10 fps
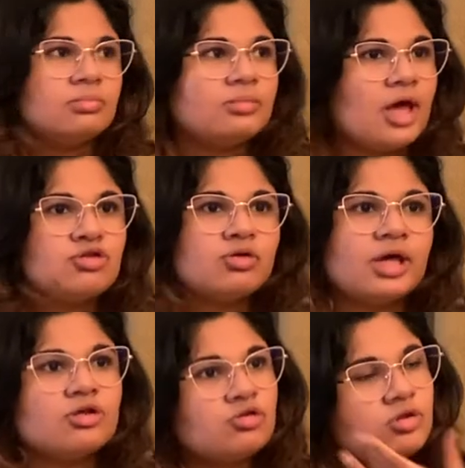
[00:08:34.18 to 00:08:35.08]

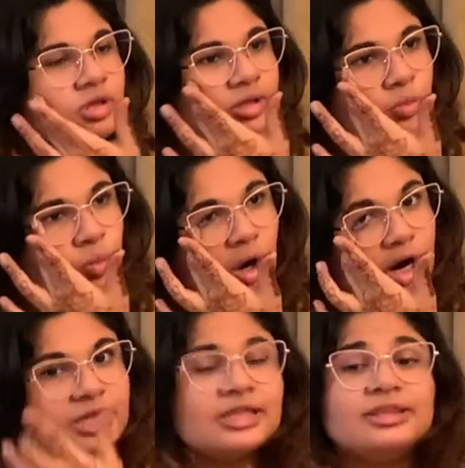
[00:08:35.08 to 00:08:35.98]
education
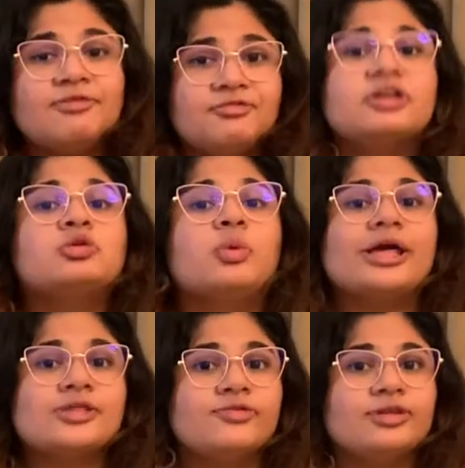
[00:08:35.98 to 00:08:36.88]
works in different
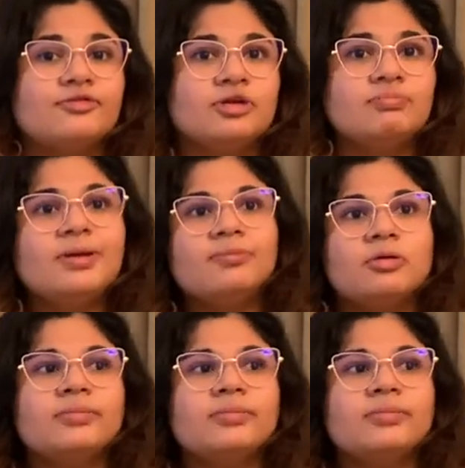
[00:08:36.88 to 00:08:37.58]
ways for different people,